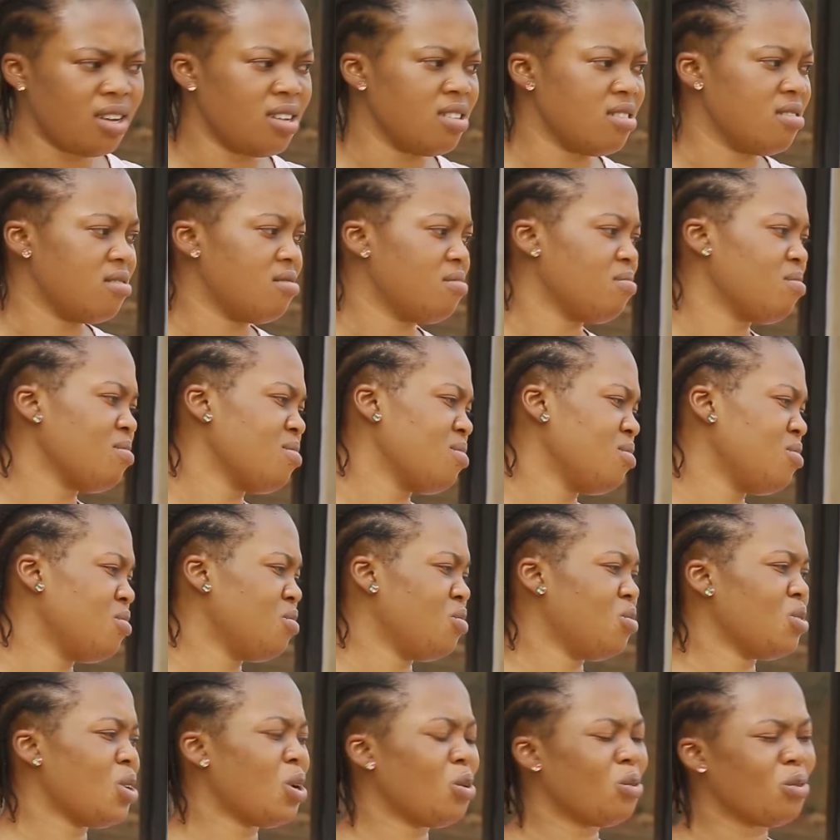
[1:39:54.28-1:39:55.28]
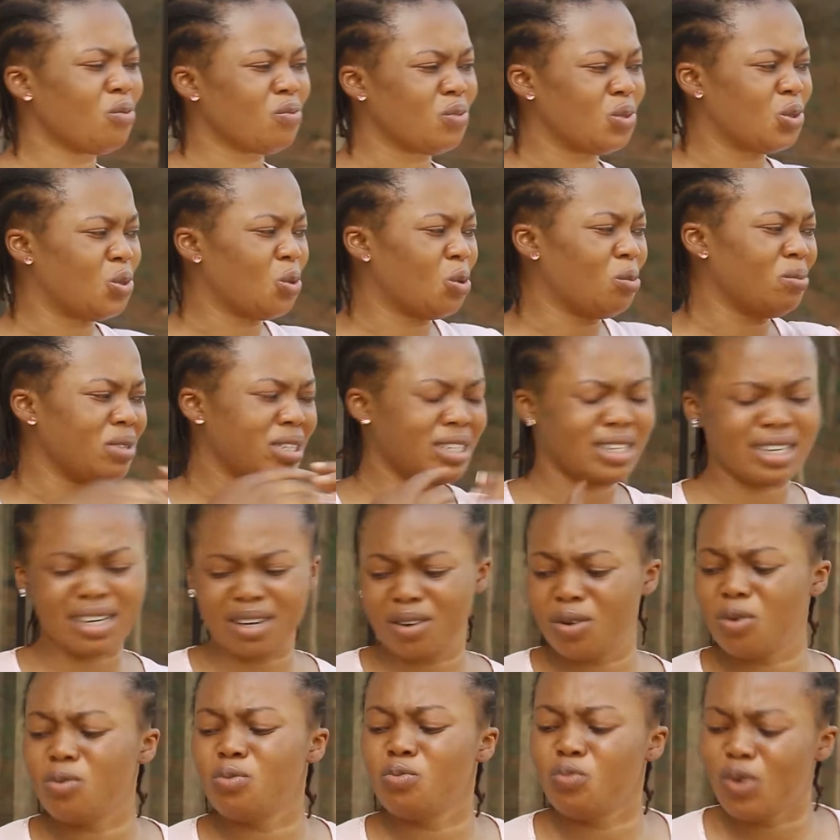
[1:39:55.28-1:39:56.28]
Hey.
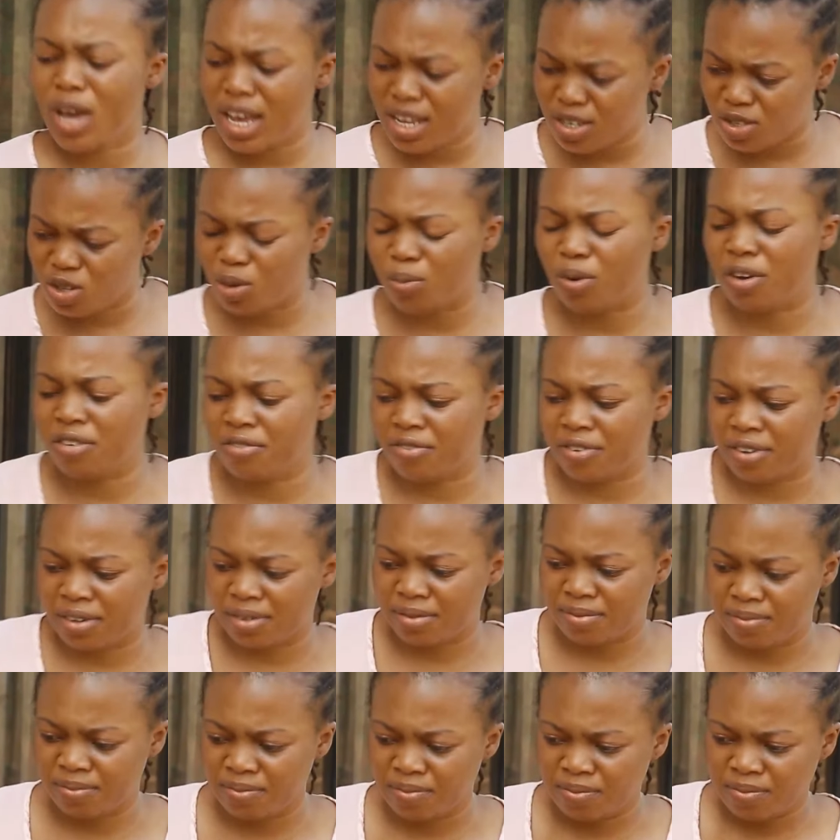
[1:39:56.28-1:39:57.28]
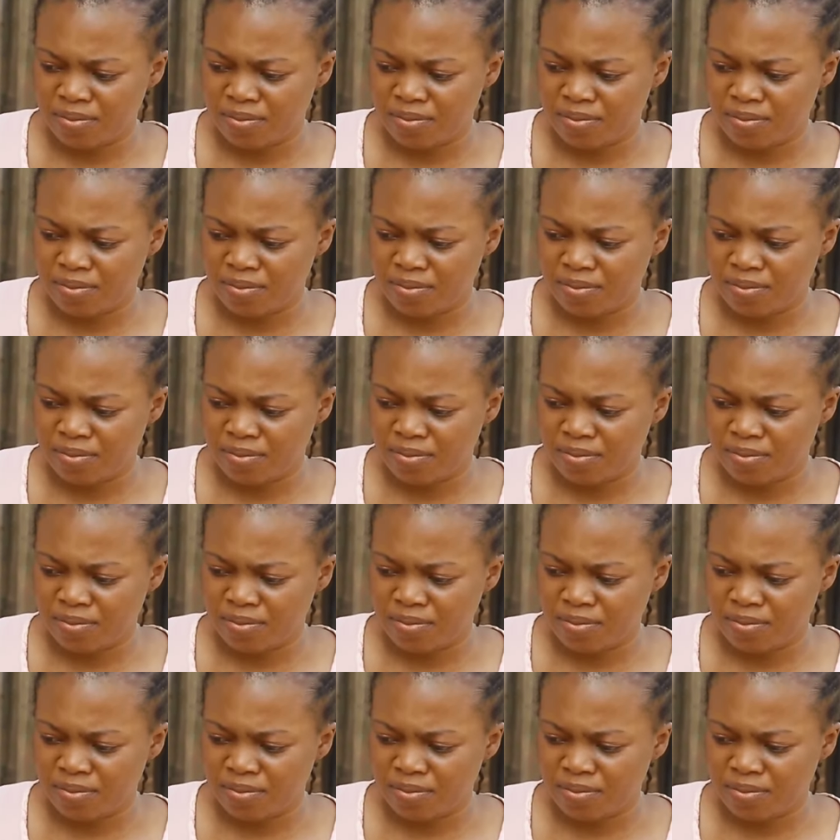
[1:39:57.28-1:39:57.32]
Where is your boyfriend?